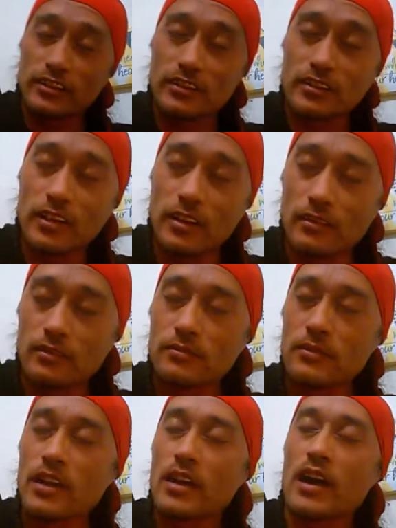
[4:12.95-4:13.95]
thing you know,
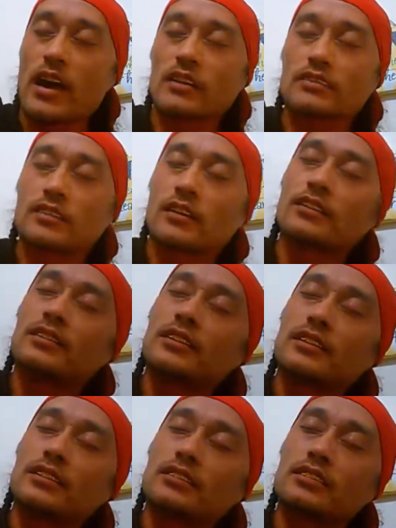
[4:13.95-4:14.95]
I started
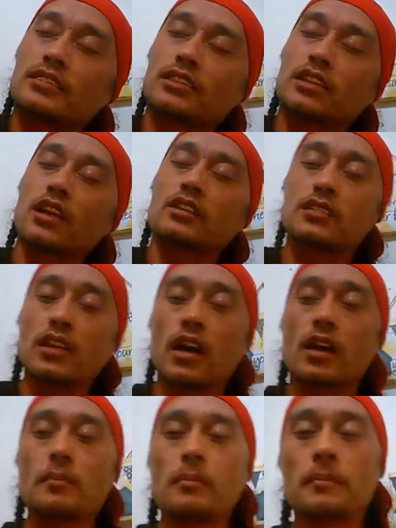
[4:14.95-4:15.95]
to get sucked
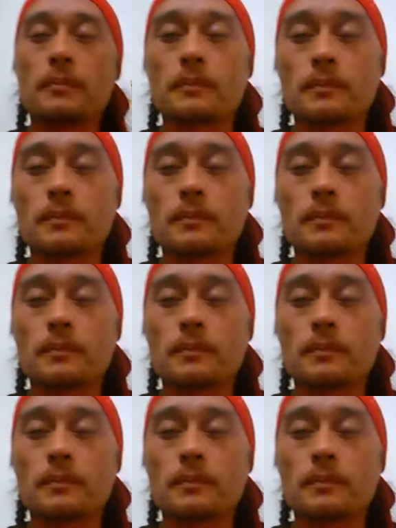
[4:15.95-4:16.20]
up,